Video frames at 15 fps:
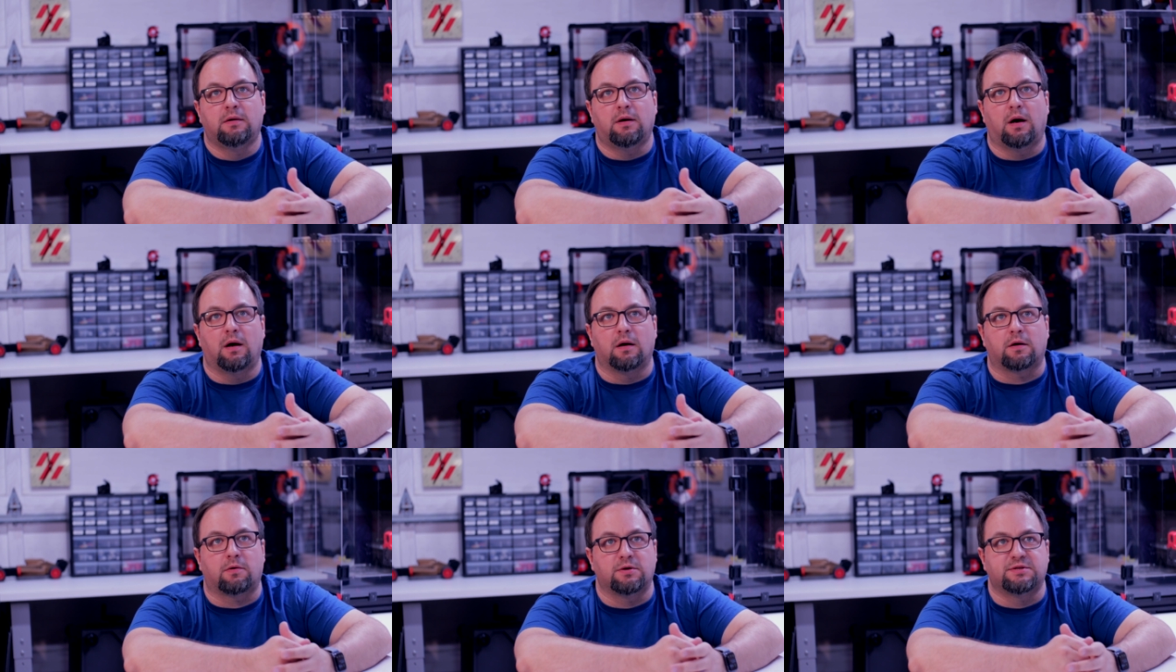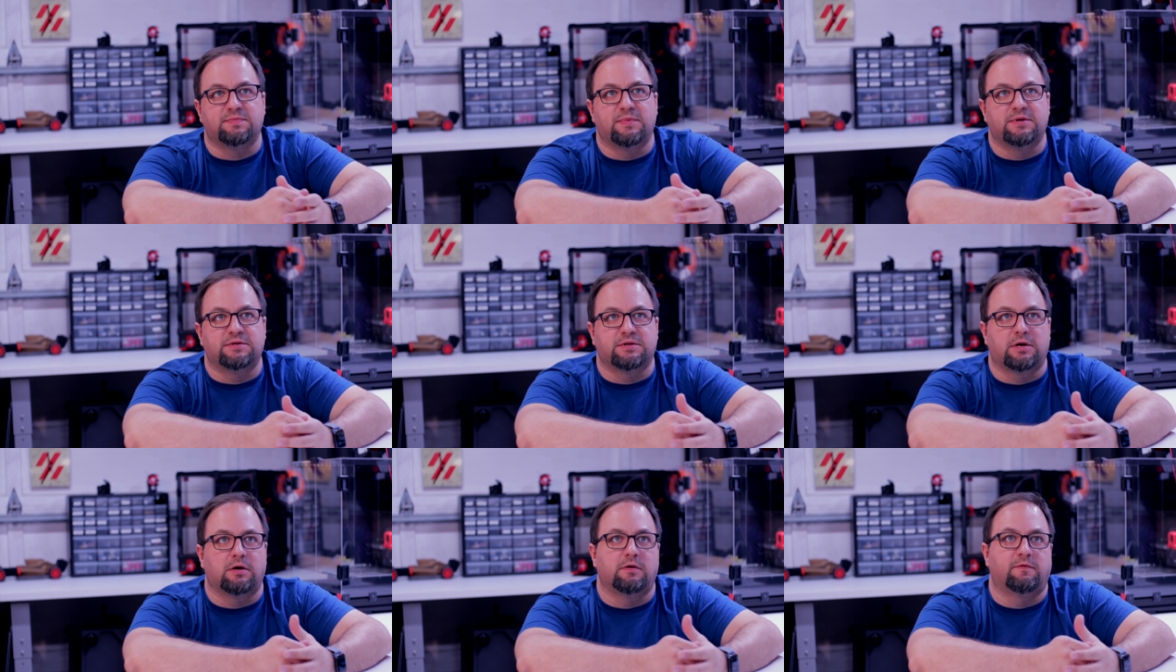uh, Christmas
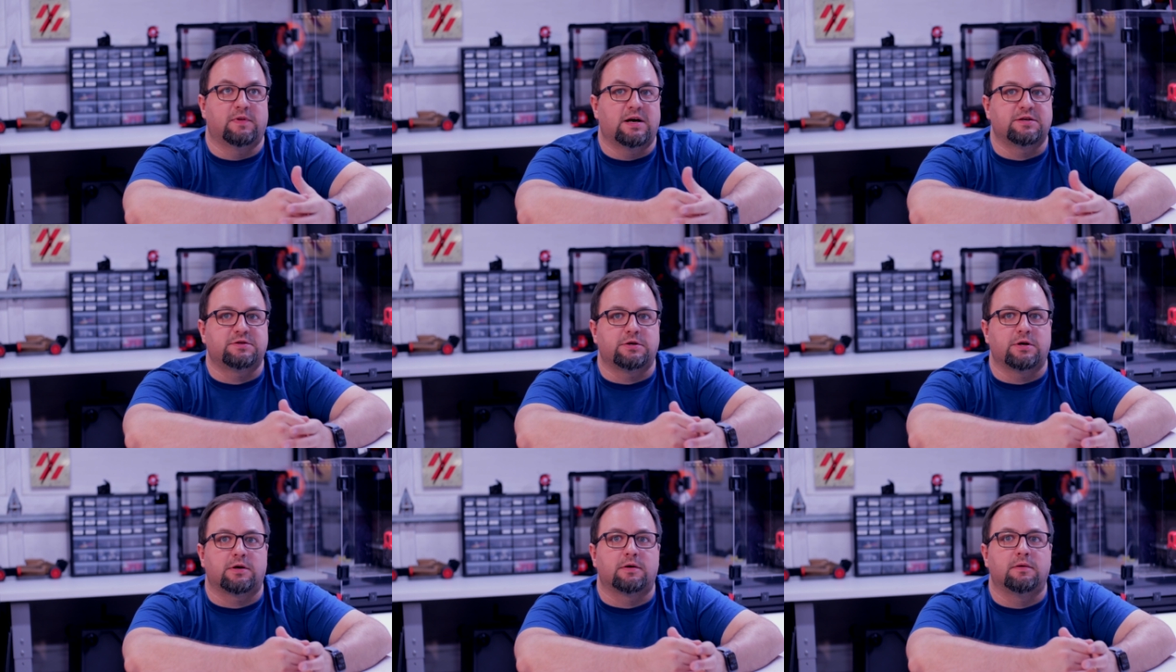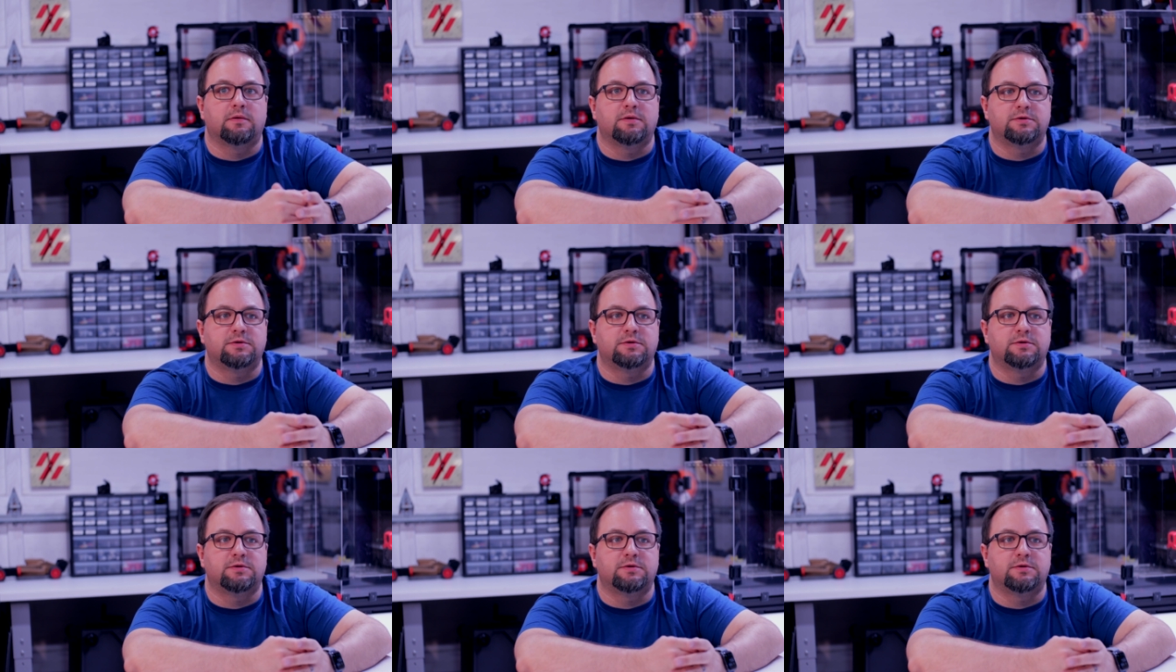of last year.